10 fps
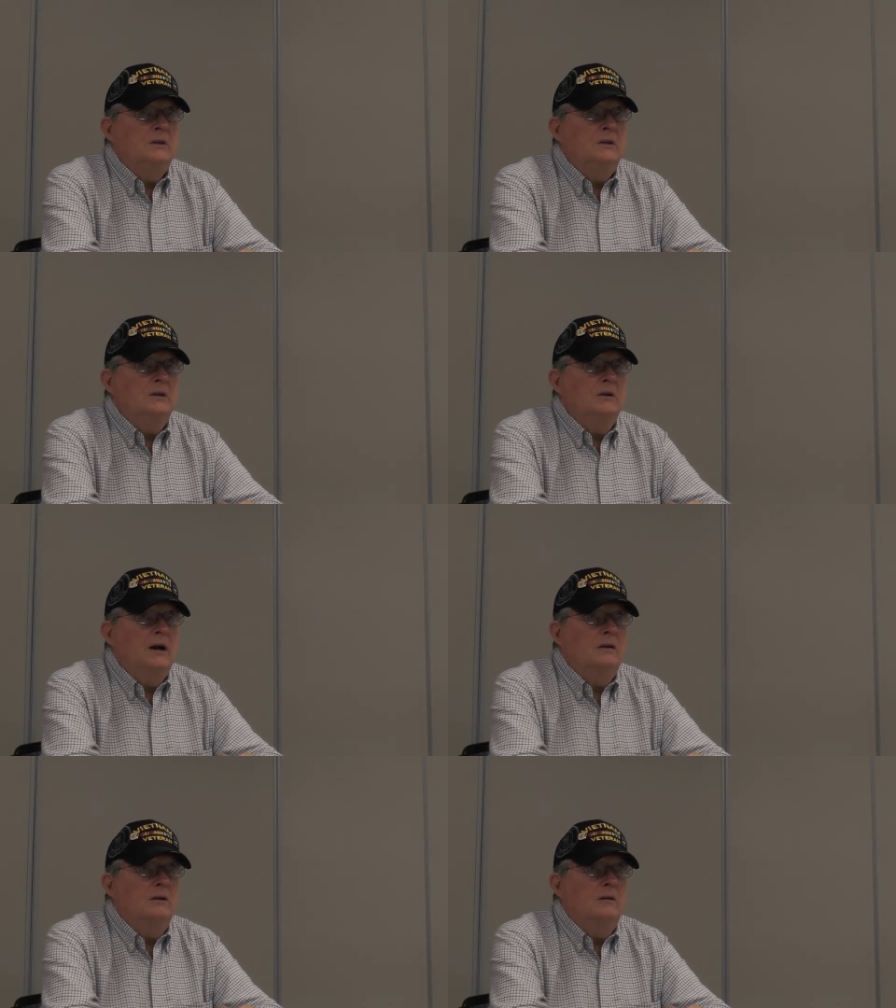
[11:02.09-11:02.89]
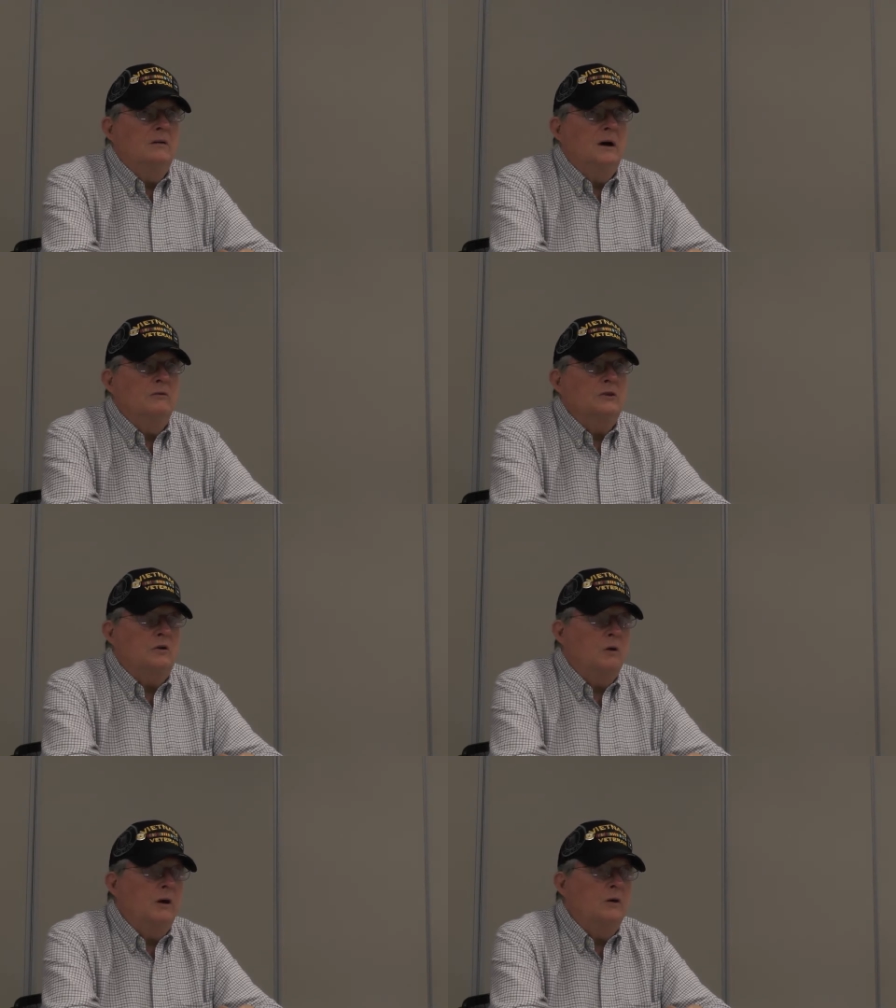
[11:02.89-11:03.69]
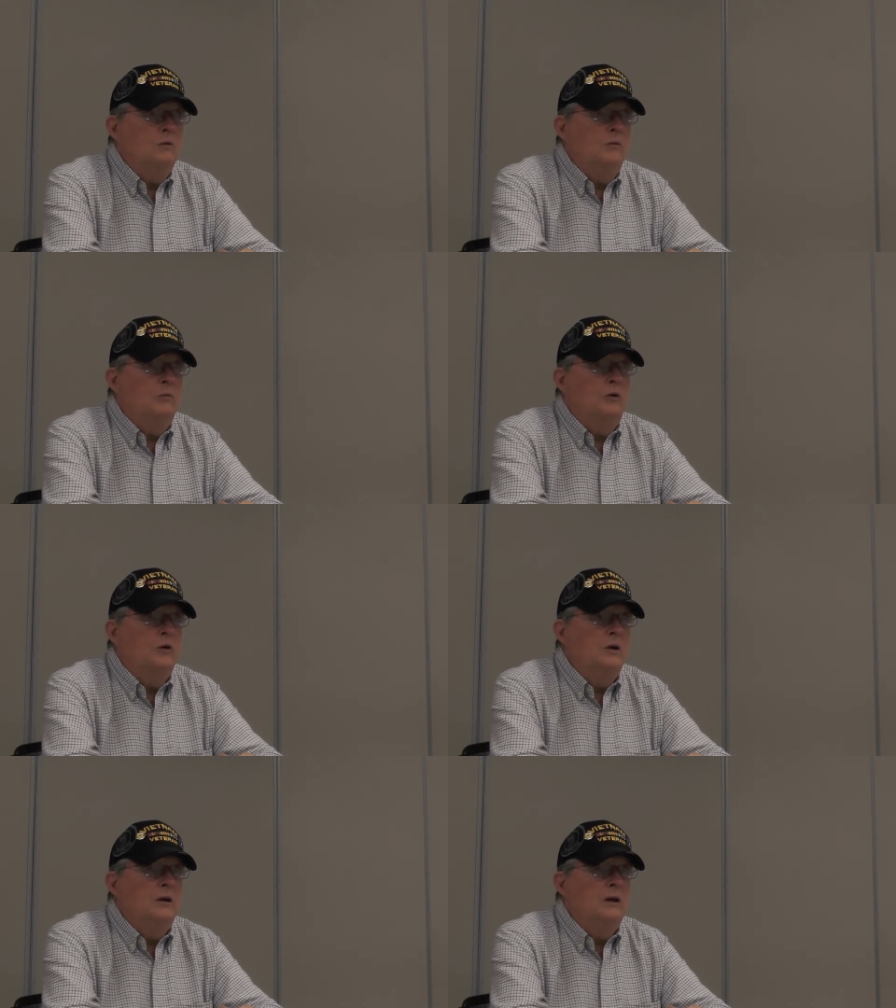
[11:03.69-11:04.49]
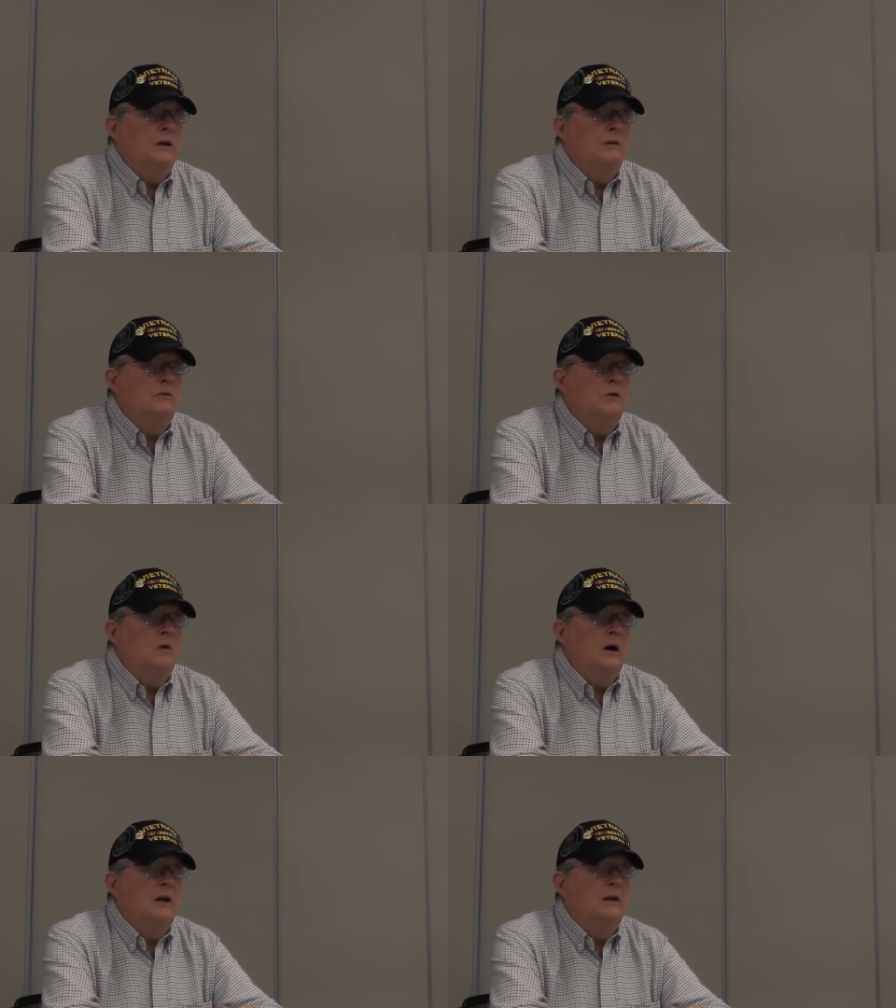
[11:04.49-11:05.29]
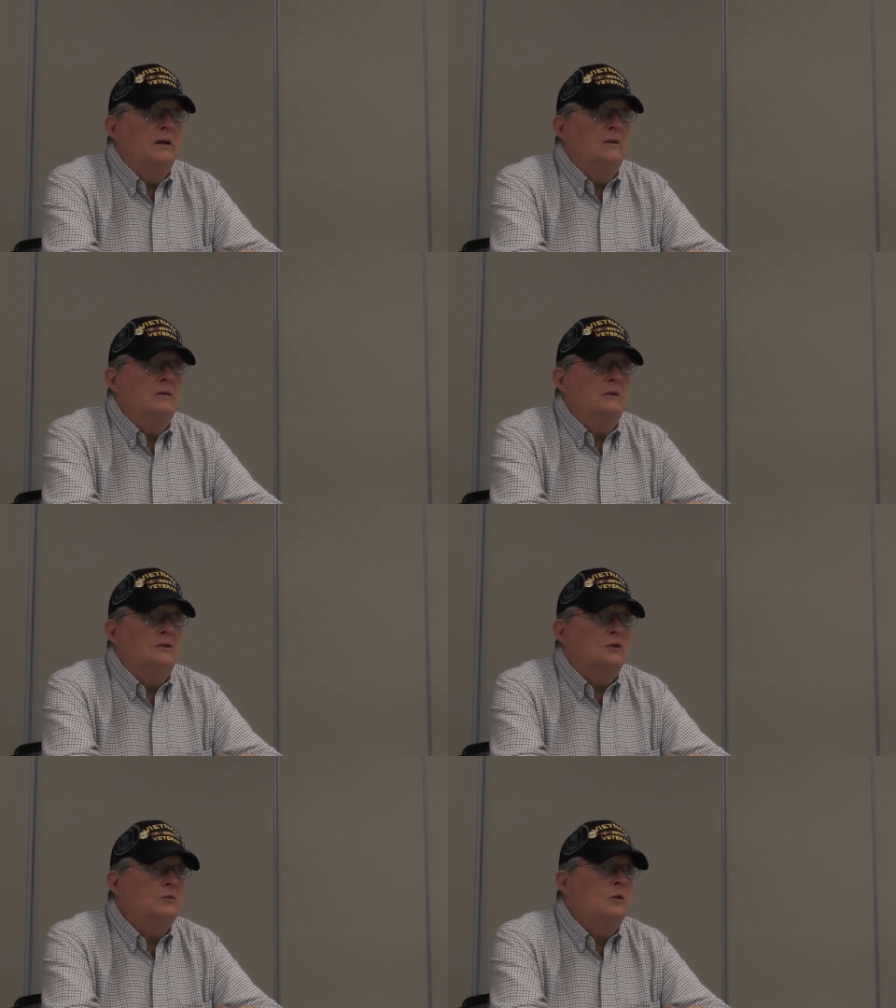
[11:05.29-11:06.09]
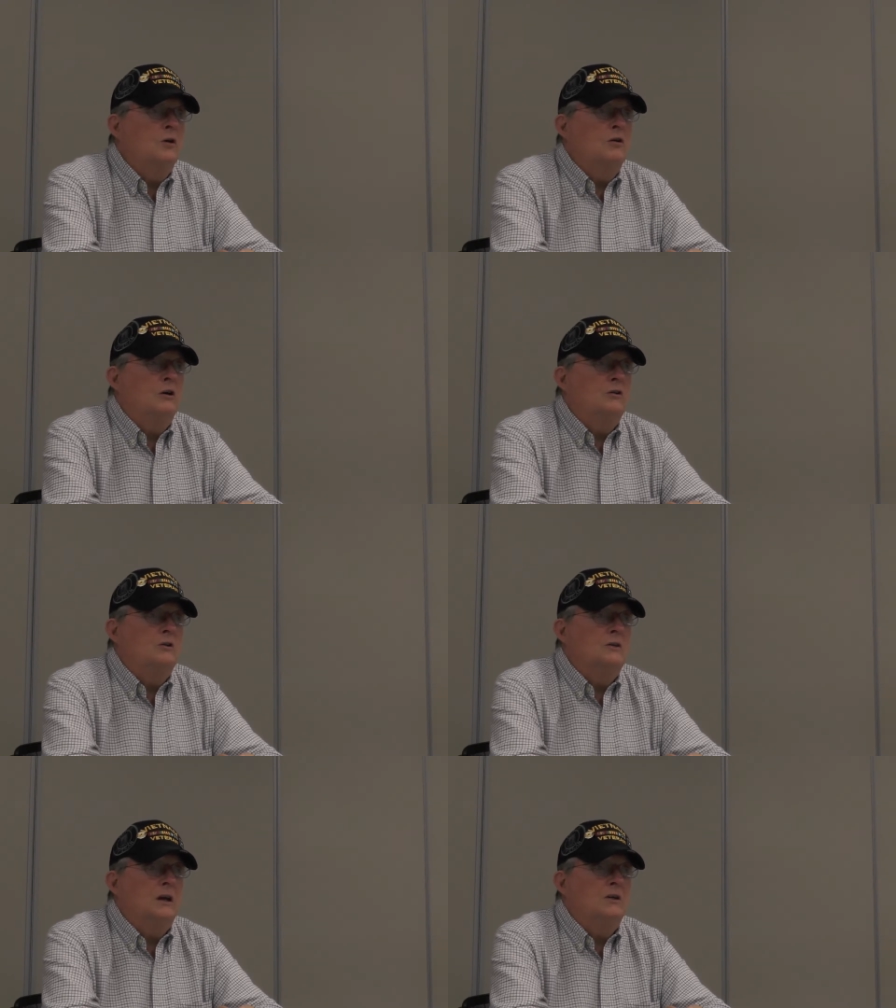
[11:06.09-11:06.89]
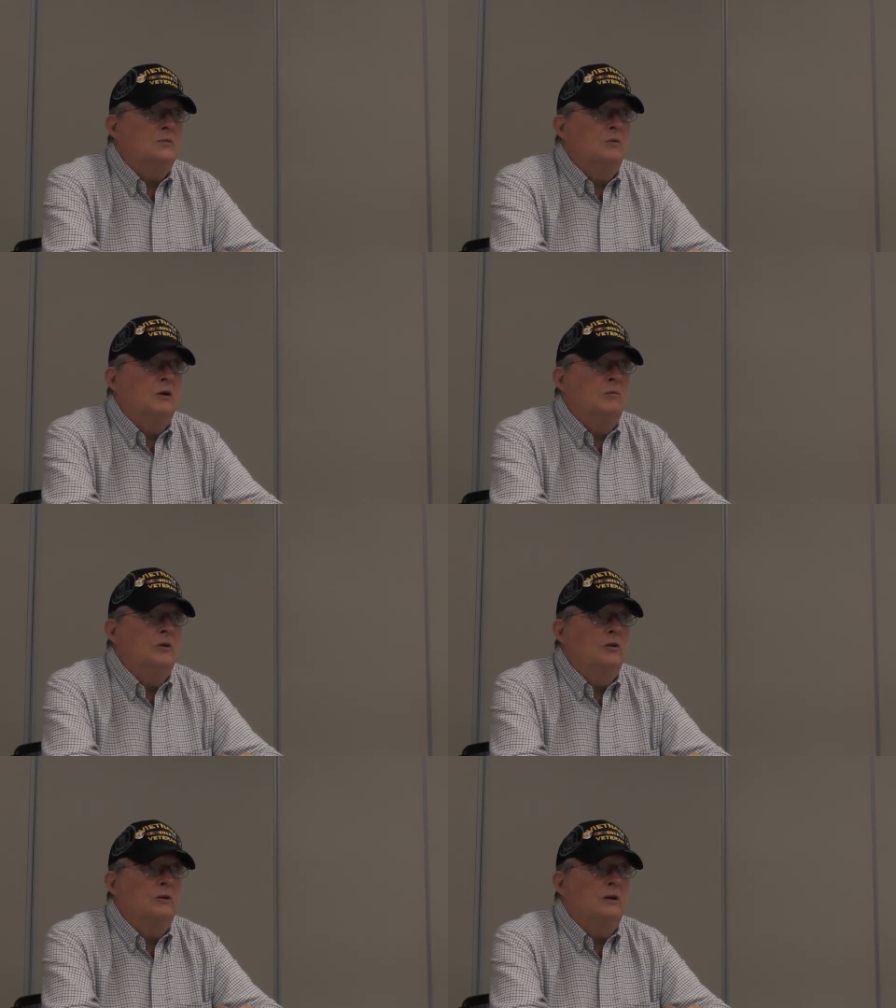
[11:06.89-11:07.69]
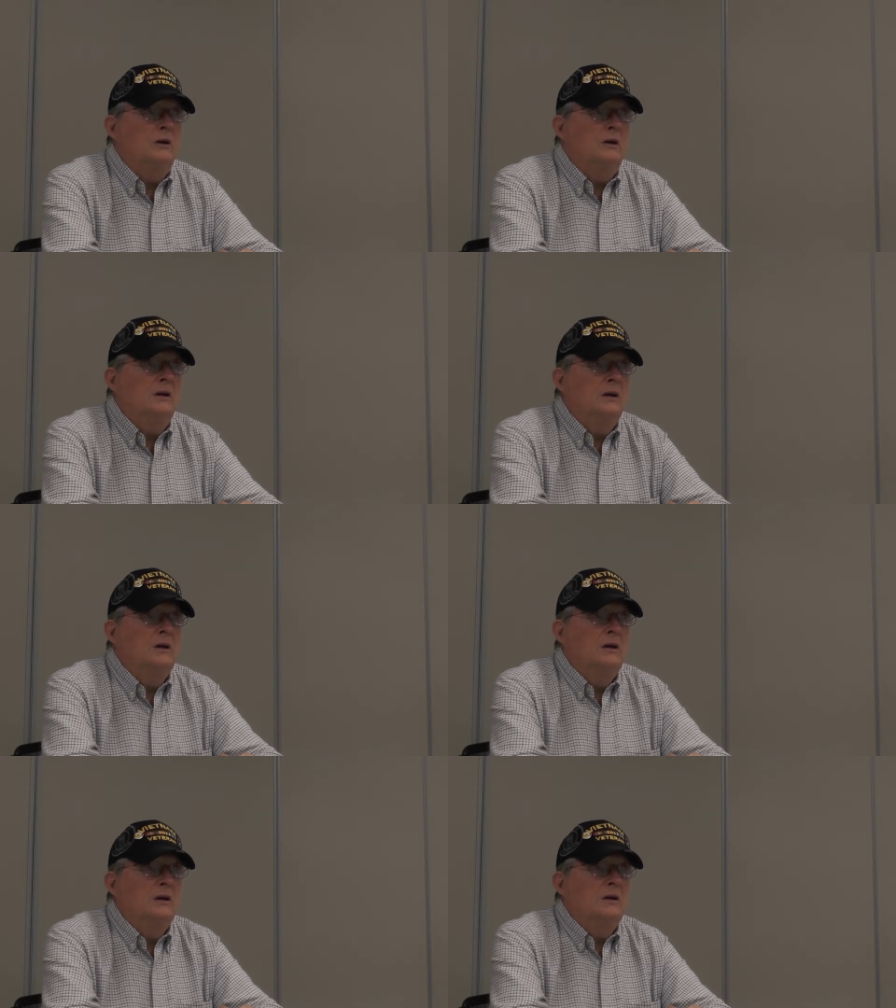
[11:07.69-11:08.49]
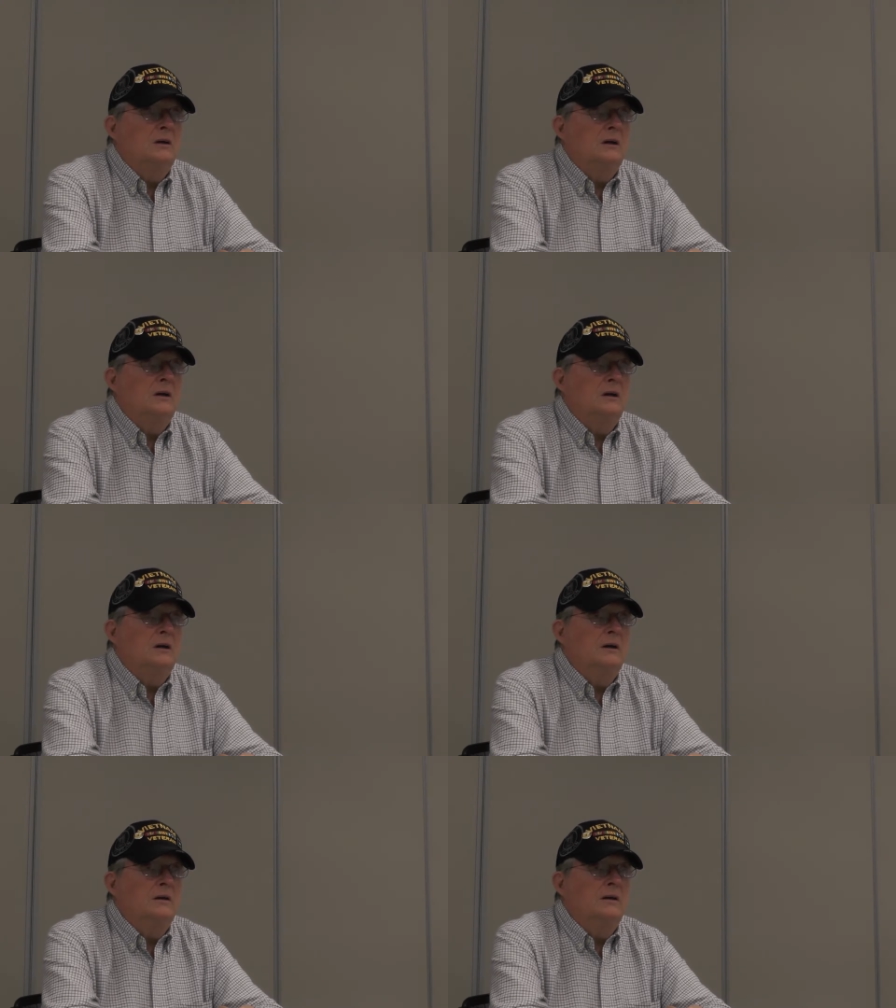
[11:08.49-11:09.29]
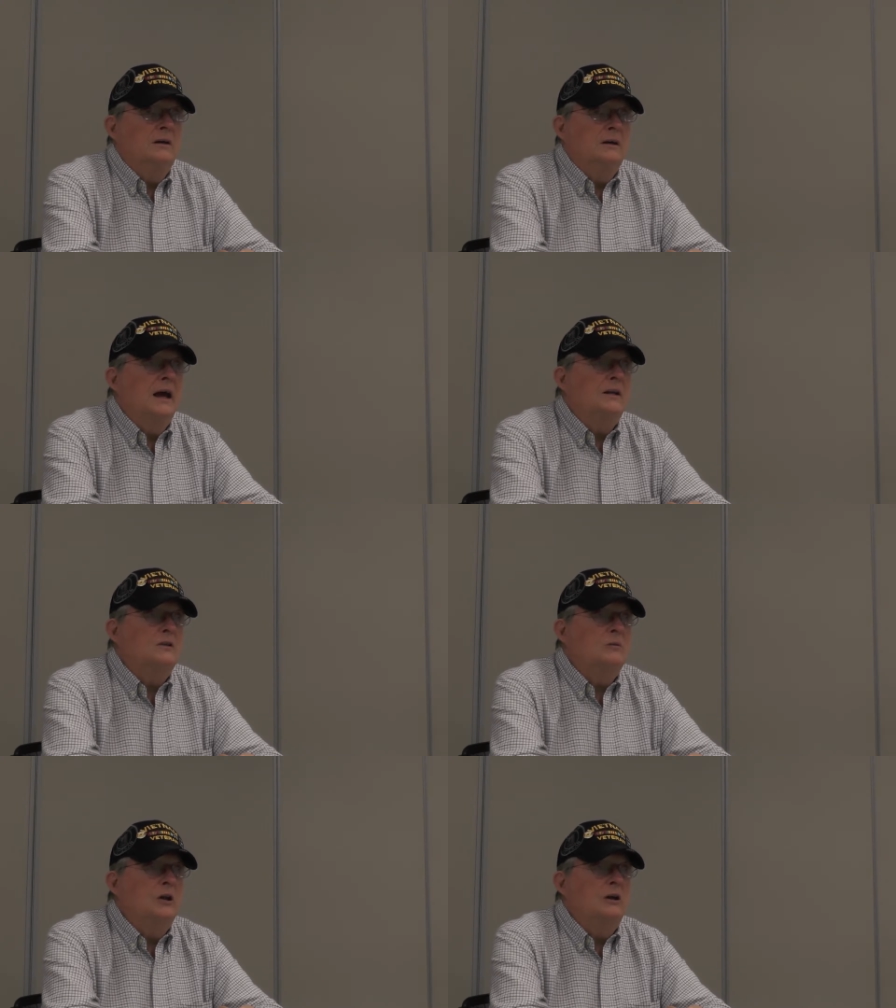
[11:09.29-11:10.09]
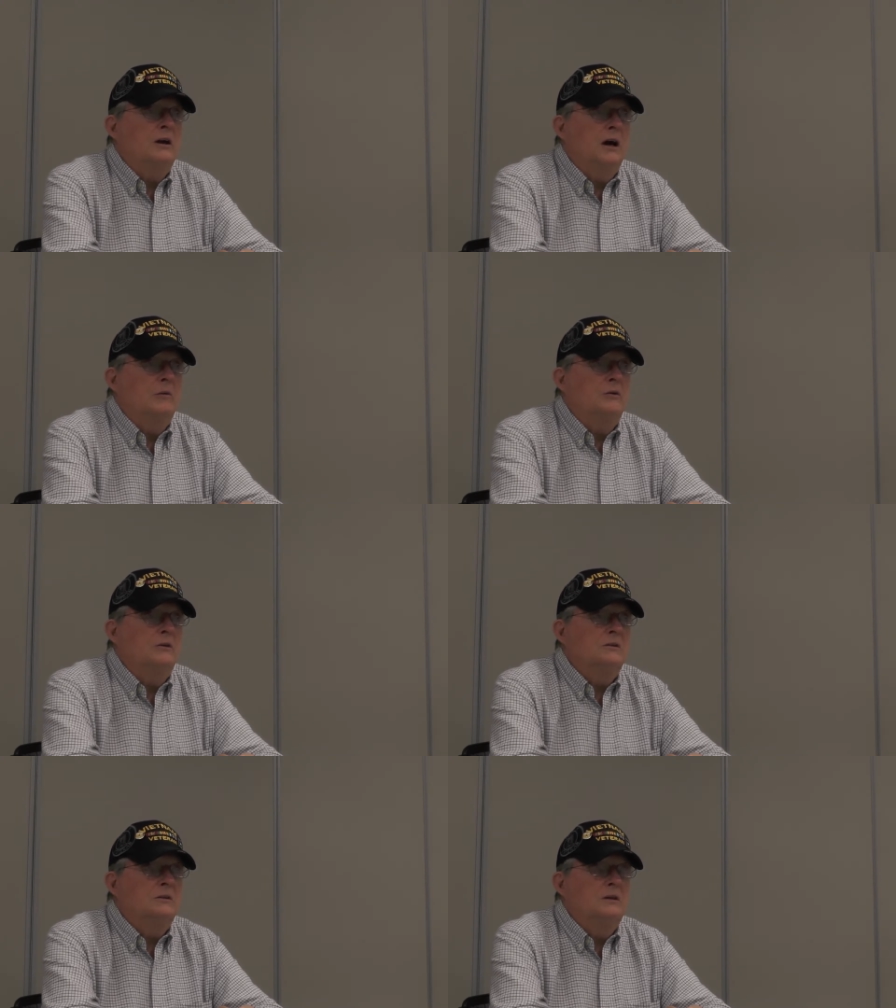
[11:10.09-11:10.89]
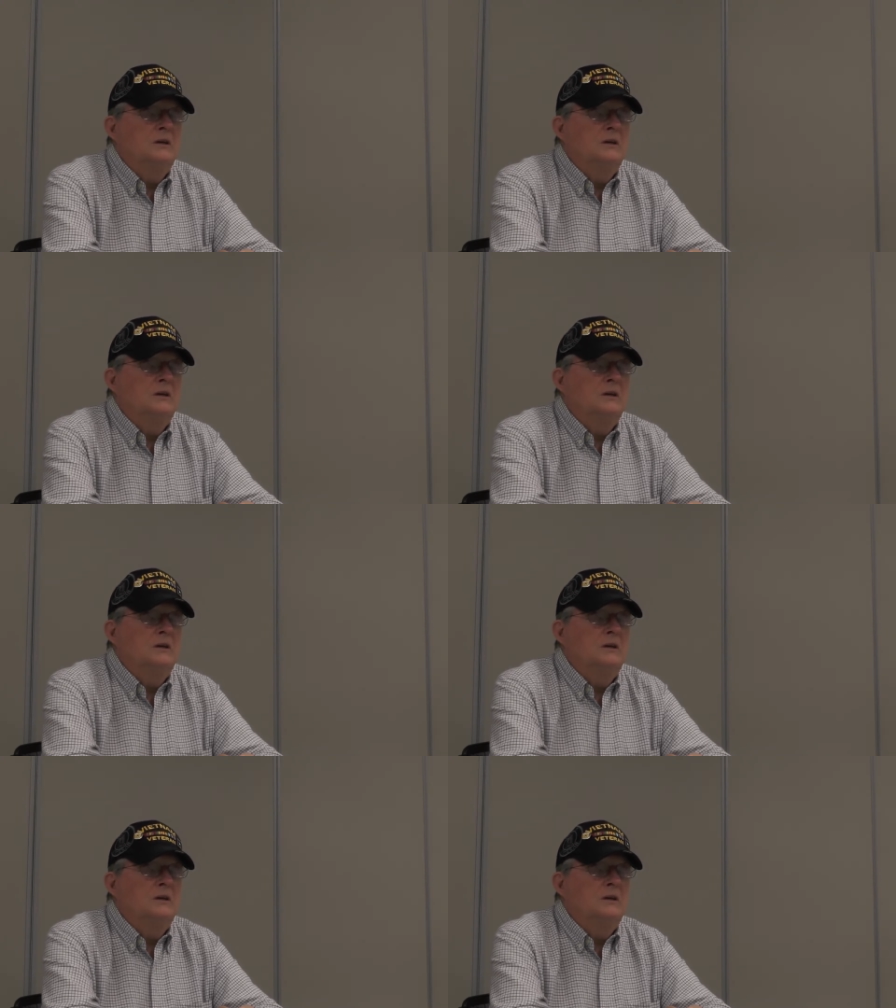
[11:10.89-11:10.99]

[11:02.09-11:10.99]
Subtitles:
you know, I was accredited with Burundi and Rwanda, which are small countries that had small military, and they had some helicopters. And